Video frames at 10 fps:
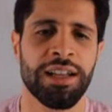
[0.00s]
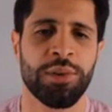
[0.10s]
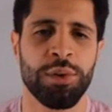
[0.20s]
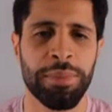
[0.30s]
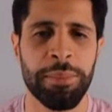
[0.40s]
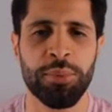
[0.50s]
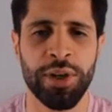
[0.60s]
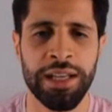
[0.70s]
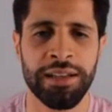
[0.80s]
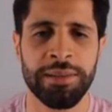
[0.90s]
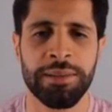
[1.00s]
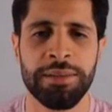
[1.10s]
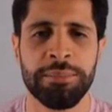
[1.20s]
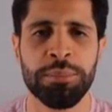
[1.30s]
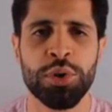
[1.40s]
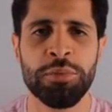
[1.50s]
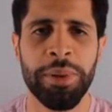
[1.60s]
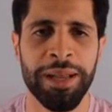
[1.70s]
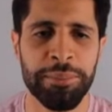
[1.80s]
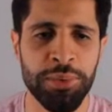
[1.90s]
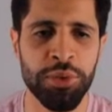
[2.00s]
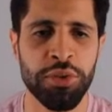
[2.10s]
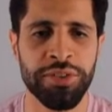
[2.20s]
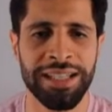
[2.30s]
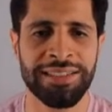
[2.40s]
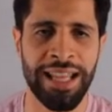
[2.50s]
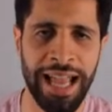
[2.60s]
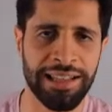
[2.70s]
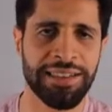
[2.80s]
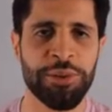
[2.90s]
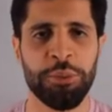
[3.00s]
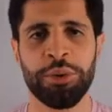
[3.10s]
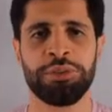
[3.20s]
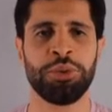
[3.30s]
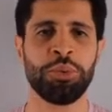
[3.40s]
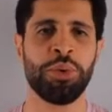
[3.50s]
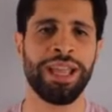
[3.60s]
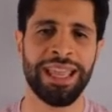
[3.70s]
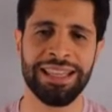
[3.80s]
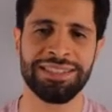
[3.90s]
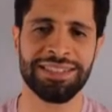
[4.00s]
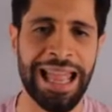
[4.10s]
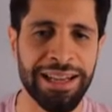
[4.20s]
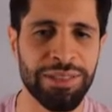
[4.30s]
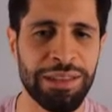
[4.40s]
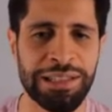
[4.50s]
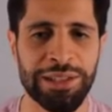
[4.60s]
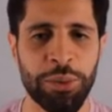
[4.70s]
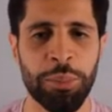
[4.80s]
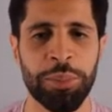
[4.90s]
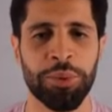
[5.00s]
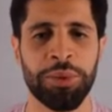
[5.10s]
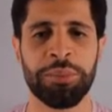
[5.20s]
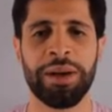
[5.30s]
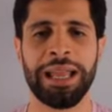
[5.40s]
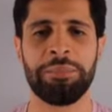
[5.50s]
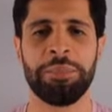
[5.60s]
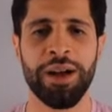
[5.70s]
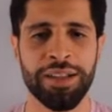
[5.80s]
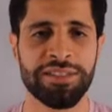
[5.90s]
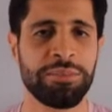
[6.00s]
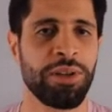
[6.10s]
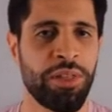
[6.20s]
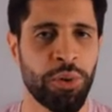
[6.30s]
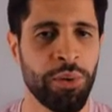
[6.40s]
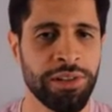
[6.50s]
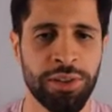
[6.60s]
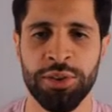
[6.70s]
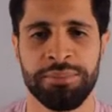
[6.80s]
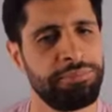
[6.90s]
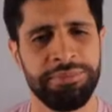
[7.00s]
remembering move by move exactly what to do against anything your opponent might possibly throw at you.